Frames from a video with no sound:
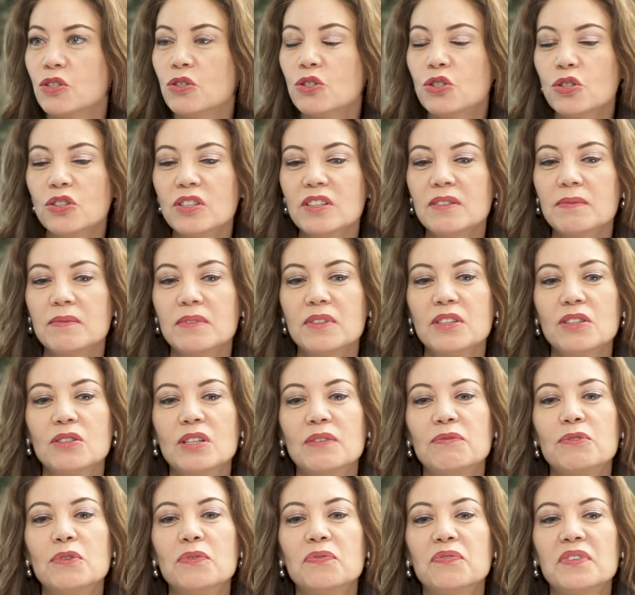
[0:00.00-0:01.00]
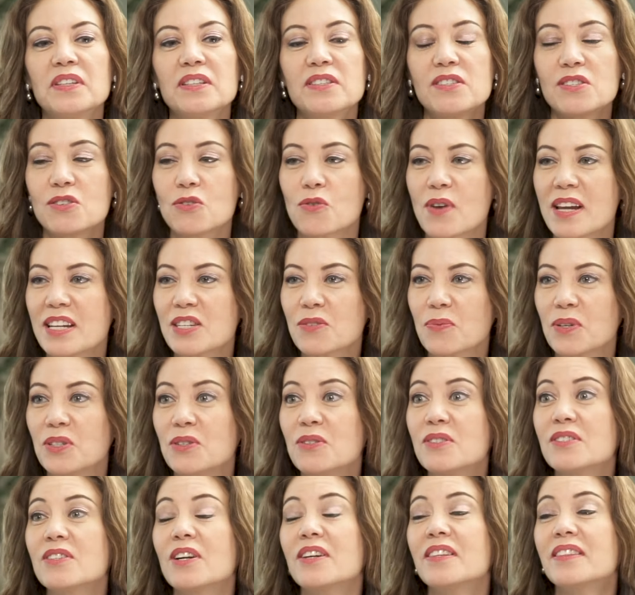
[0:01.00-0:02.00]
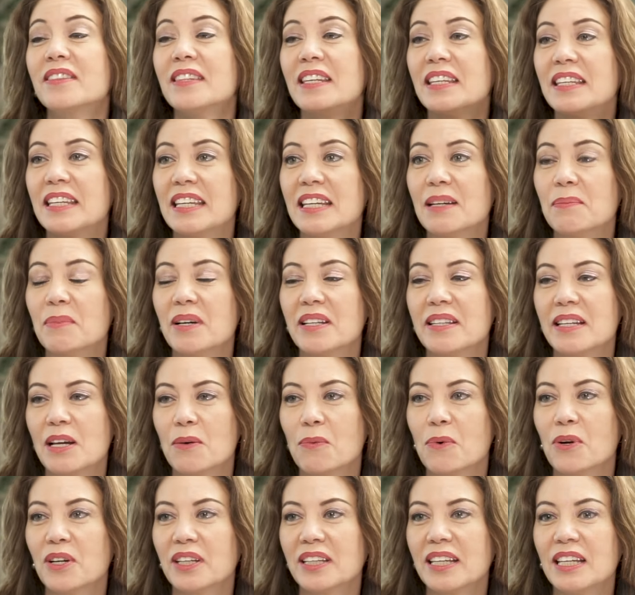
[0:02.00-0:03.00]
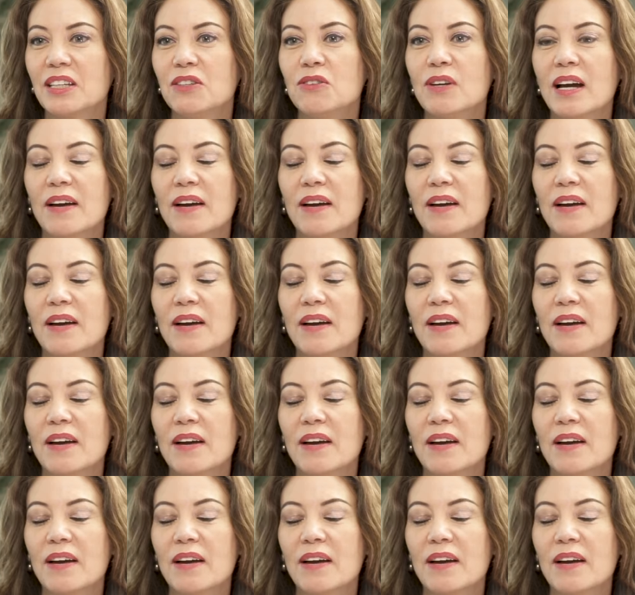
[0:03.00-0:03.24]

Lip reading: You shouldn't, you know, if you feel stressed when you start thinking about networking,